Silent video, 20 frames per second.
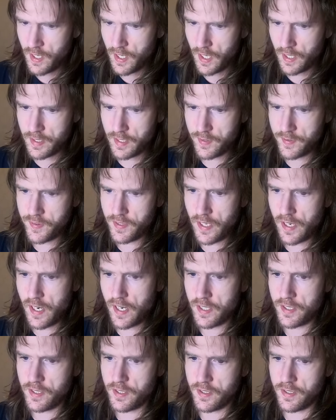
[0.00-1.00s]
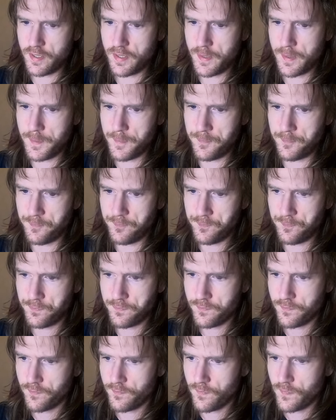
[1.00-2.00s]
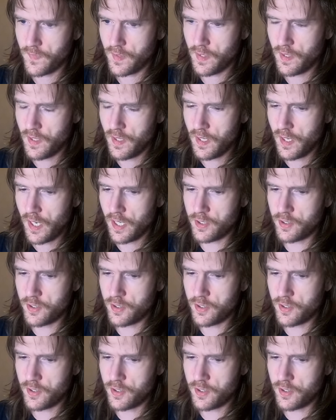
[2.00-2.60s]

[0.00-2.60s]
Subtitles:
I guess they had, I